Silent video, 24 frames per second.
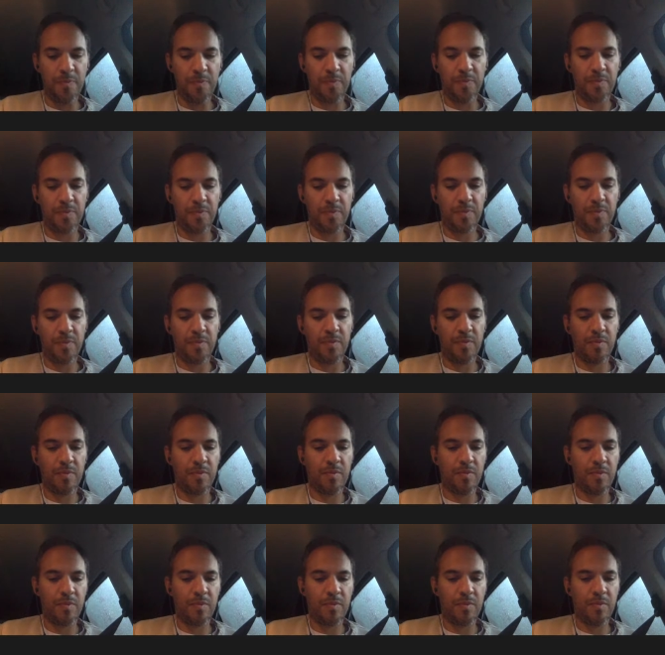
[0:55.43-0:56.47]

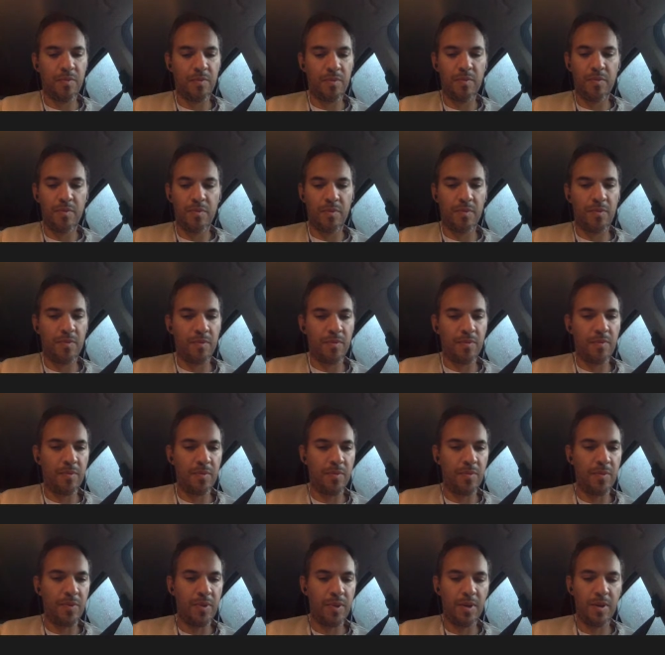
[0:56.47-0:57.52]

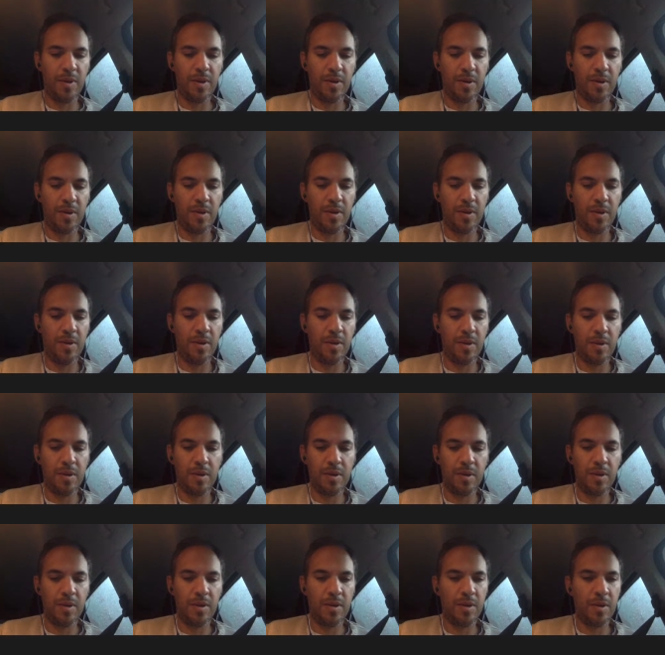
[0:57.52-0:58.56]

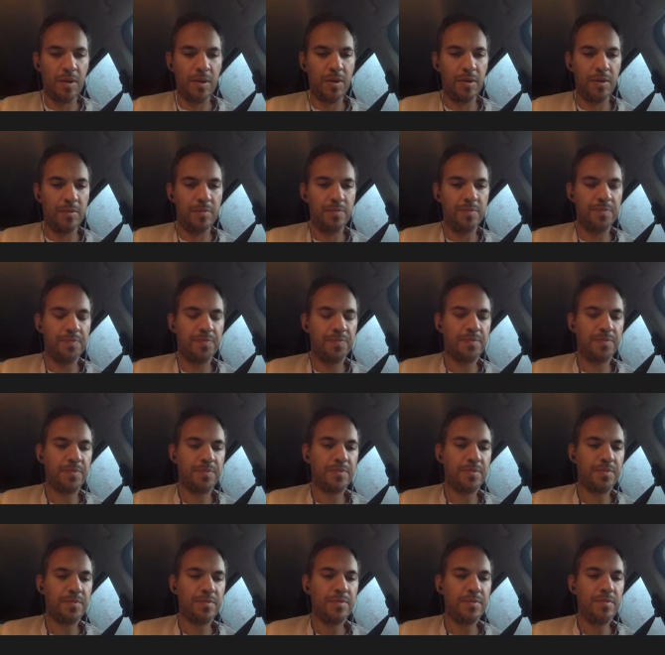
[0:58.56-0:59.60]

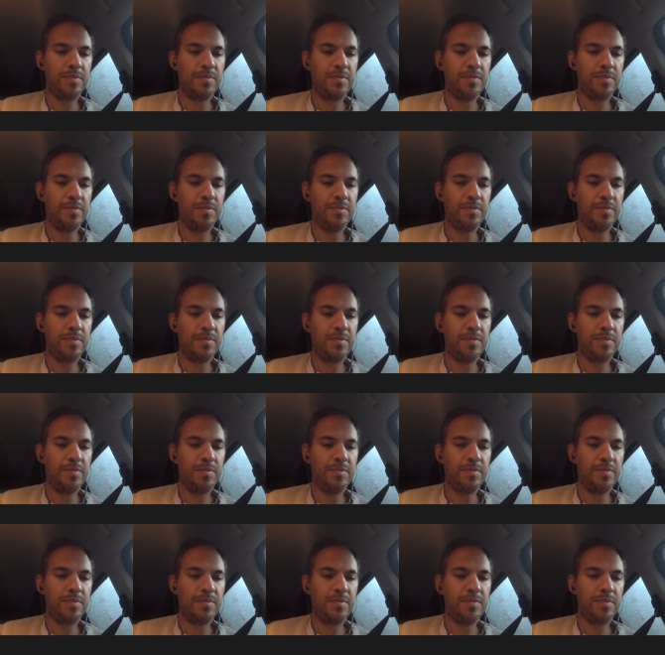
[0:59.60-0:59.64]
Nobody speaks.